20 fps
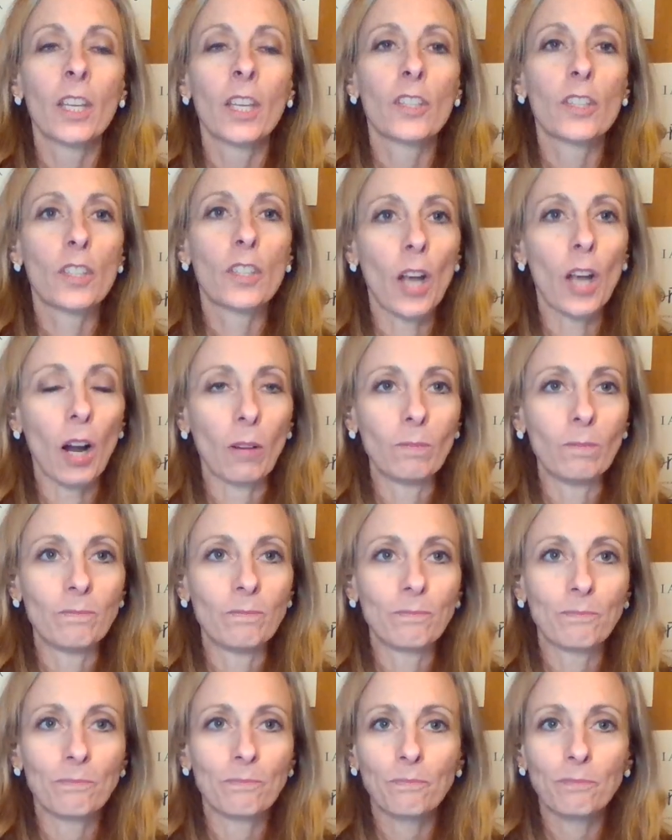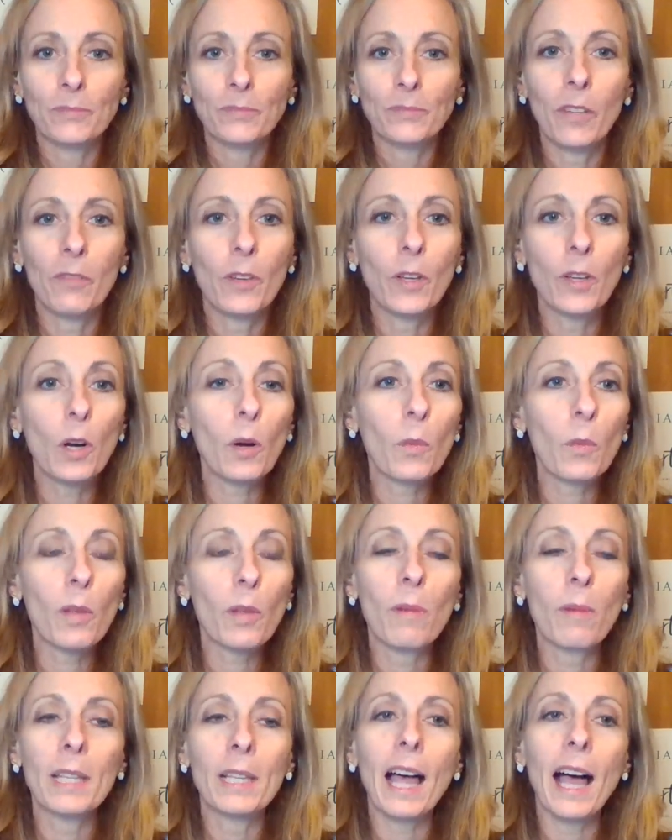So, if you are
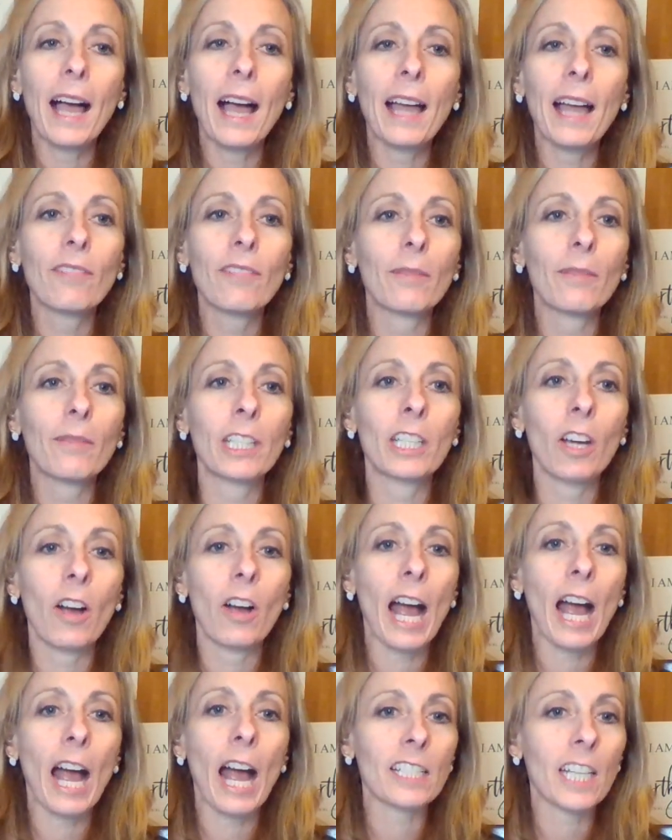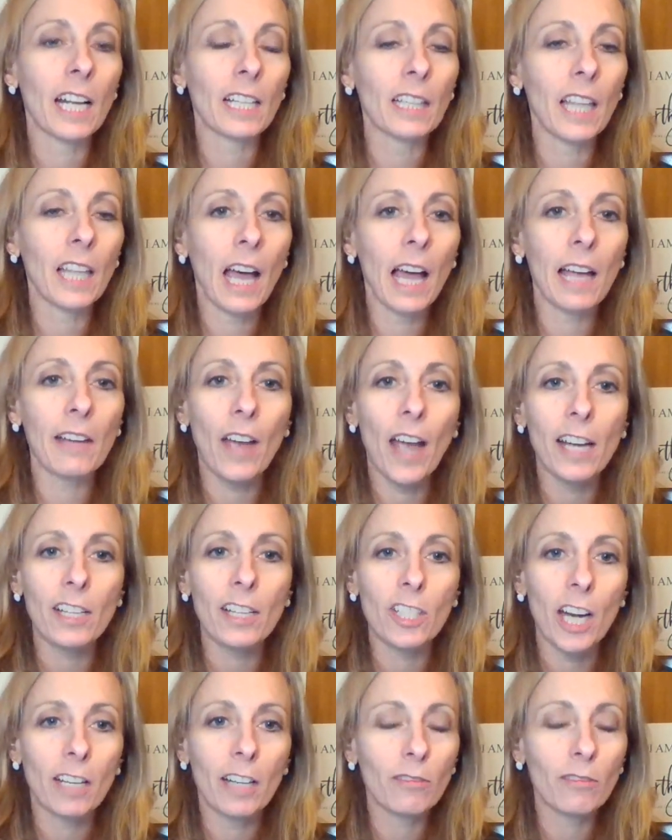with me live, let me know hashtag live,
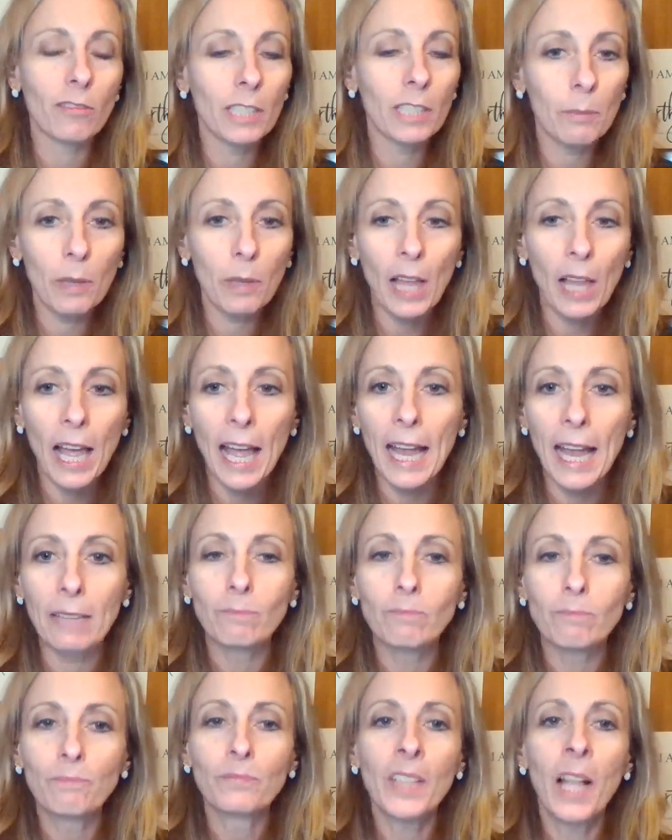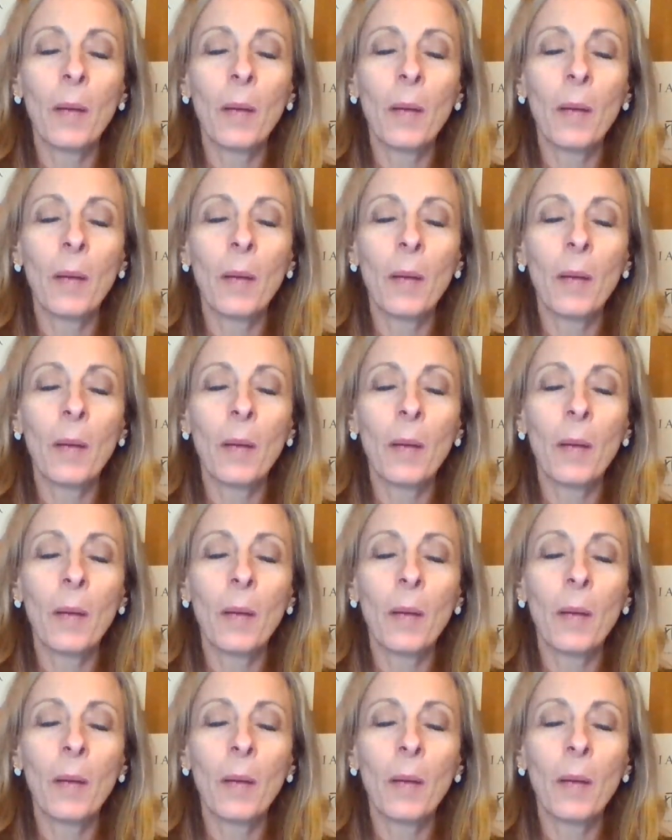hashtag replay.